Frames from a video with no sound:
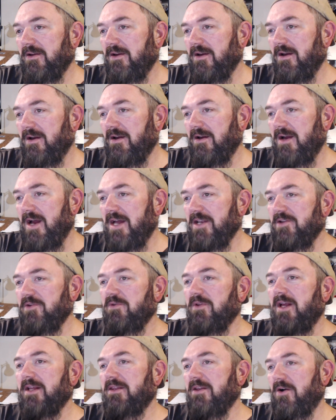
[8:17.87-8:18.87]
I do
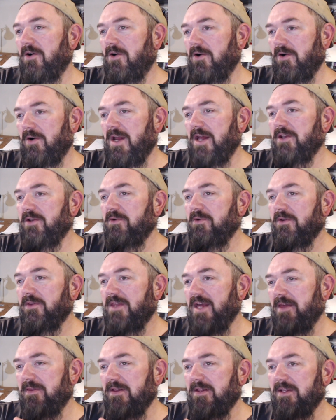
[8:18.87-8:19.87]
like the art. I
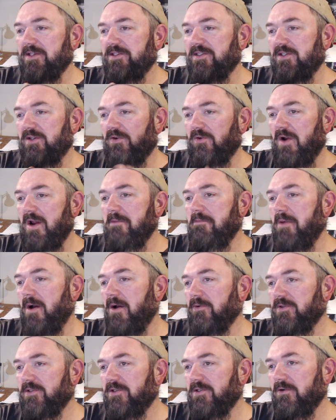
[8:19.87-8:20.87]
think this is a great
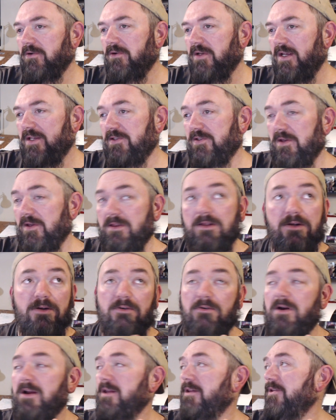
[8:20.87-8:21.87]
poster. It's going to look
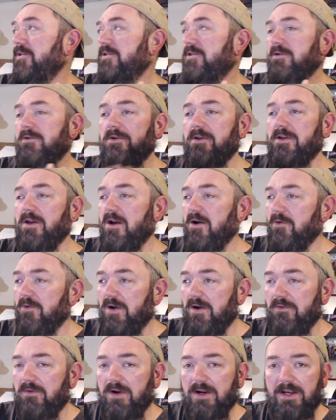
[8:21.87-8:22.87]
great in the studio
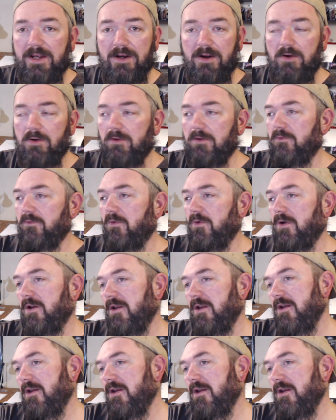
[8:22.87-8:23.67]
whenever I can get a hold of one.